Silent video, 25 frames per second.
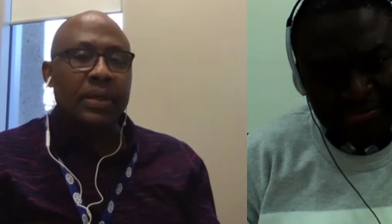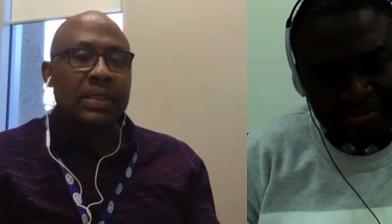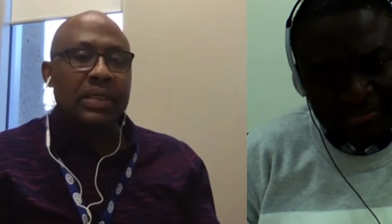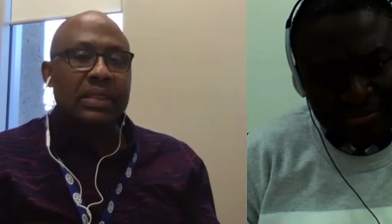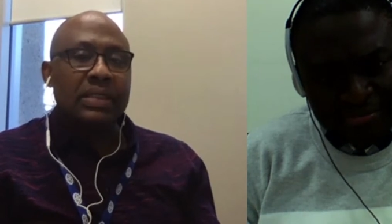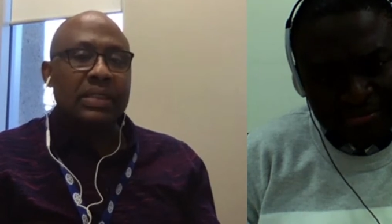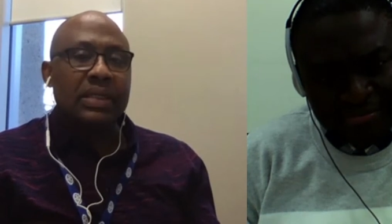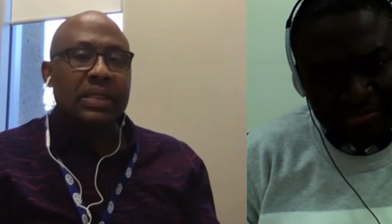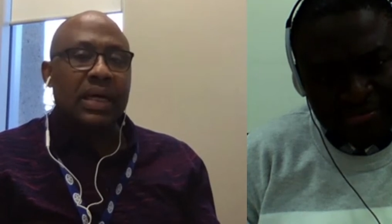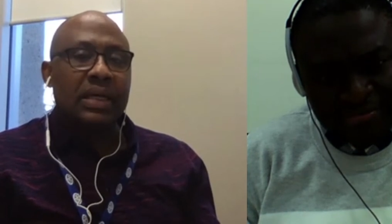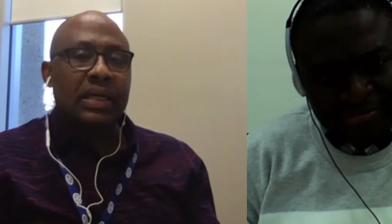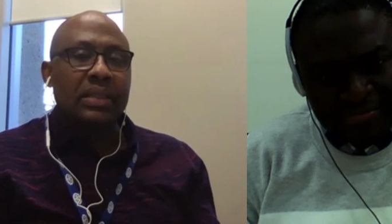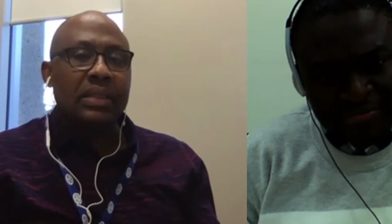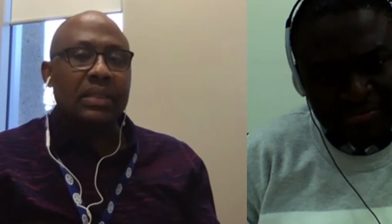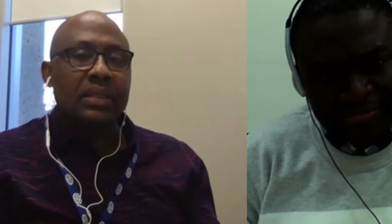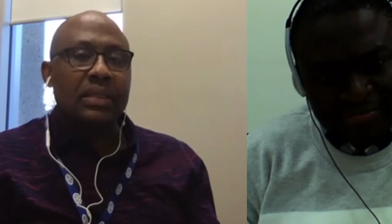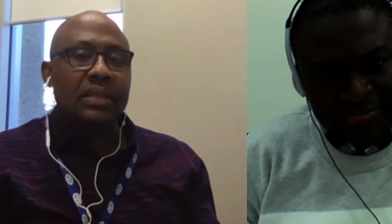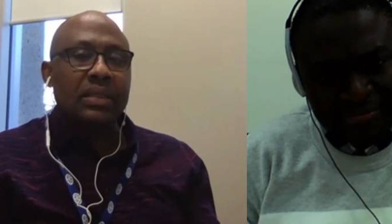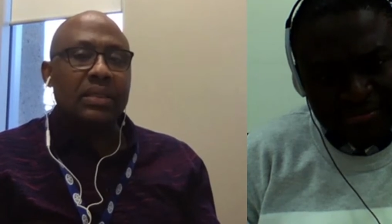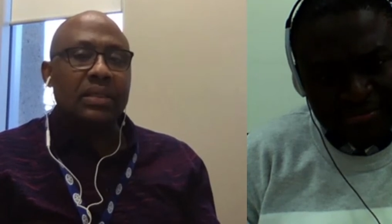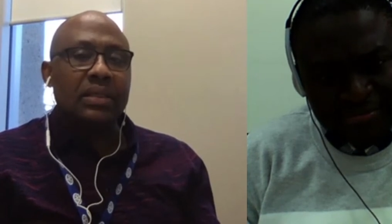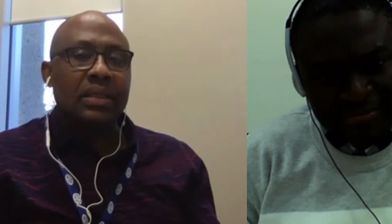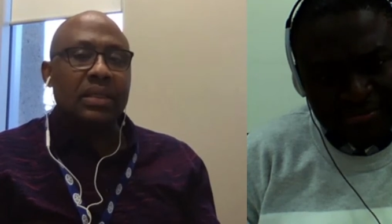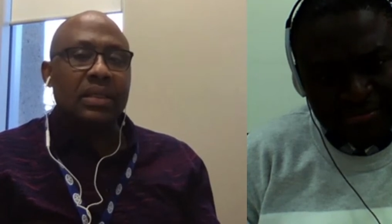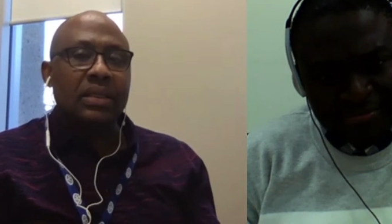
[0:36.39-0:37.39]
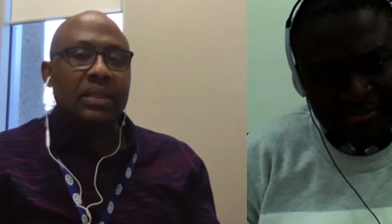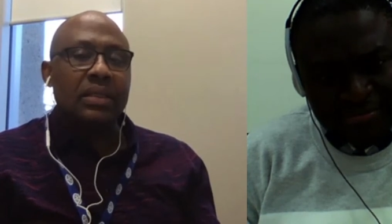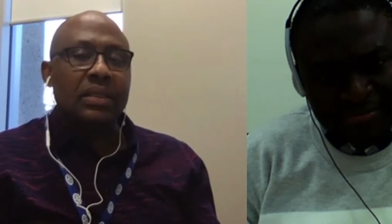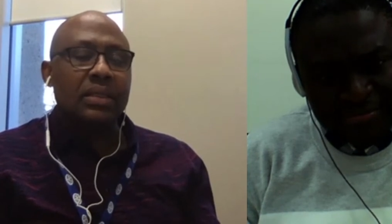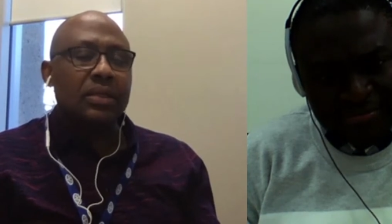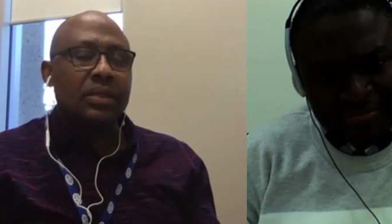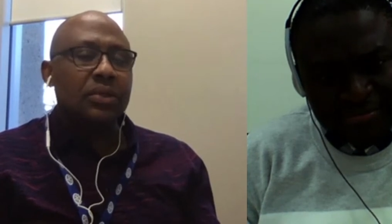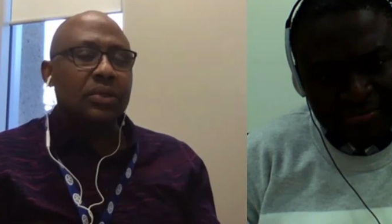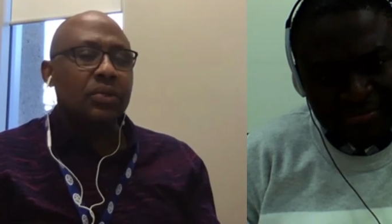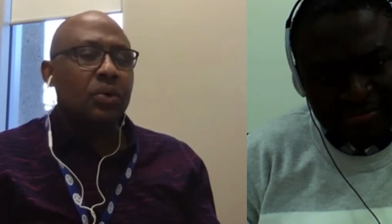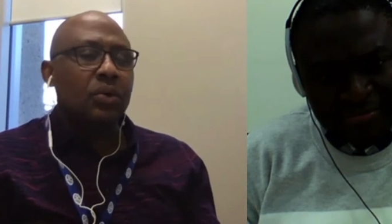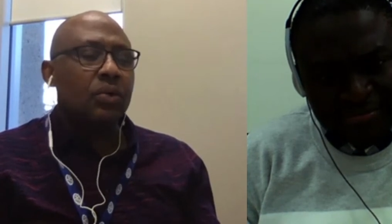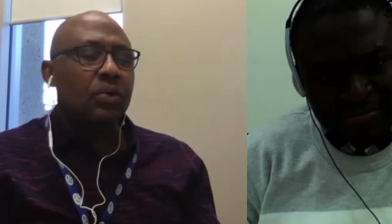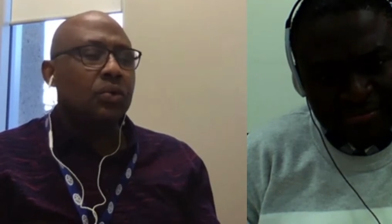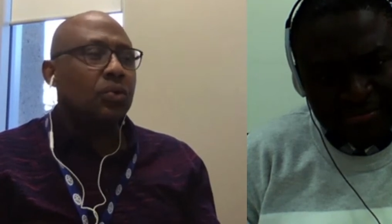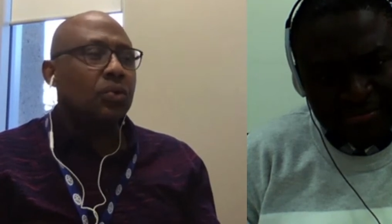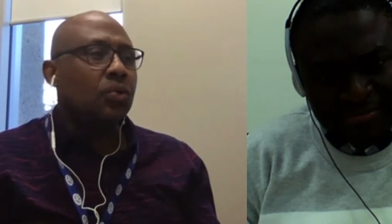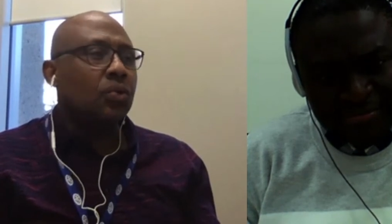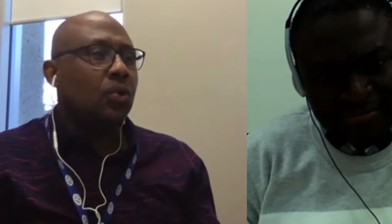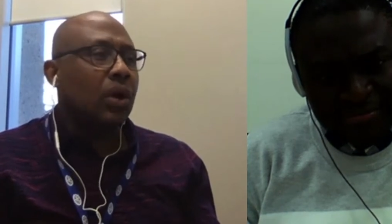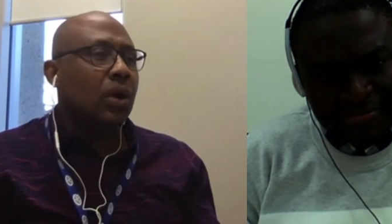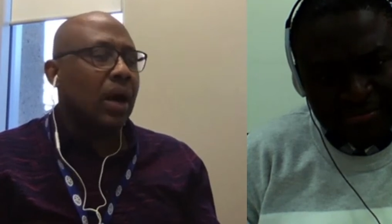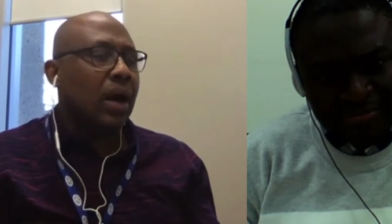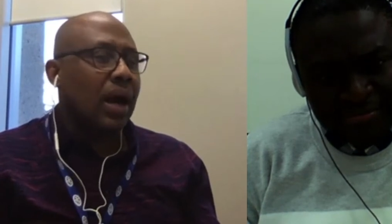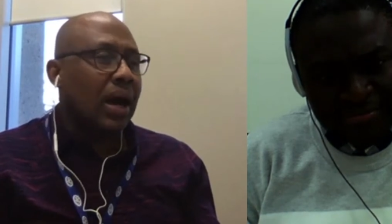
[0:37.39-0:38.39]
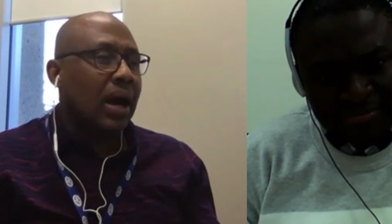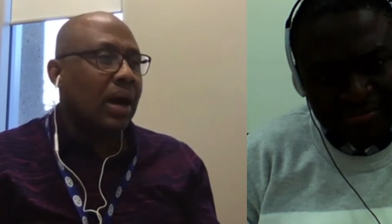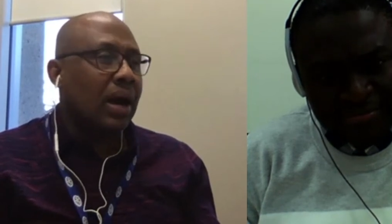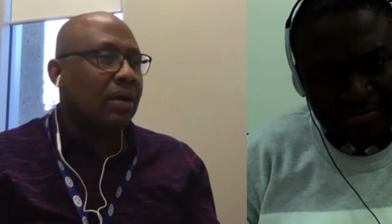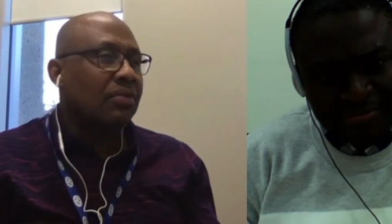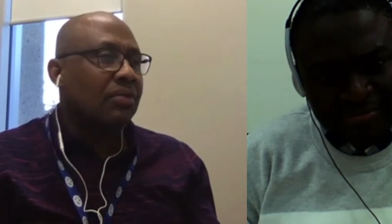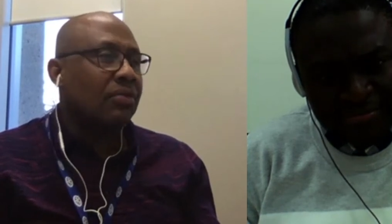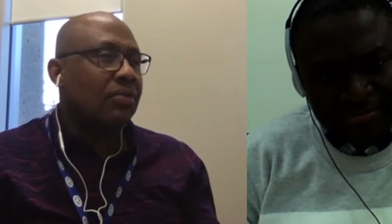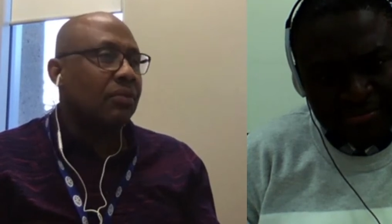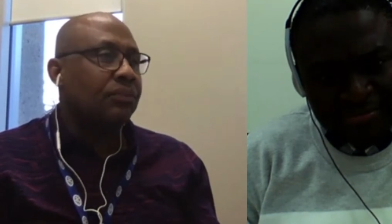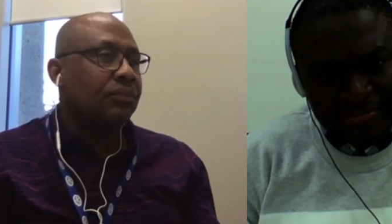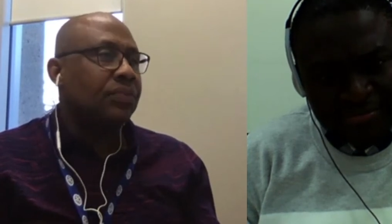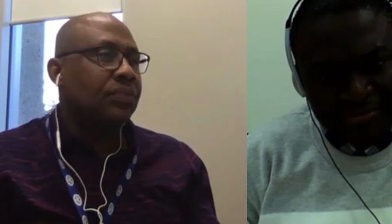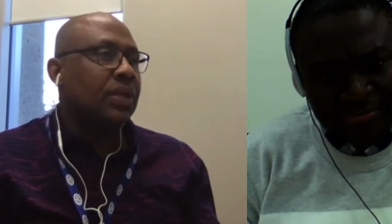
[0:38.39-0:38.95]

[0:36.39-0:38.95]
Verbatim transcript: is that the you know you have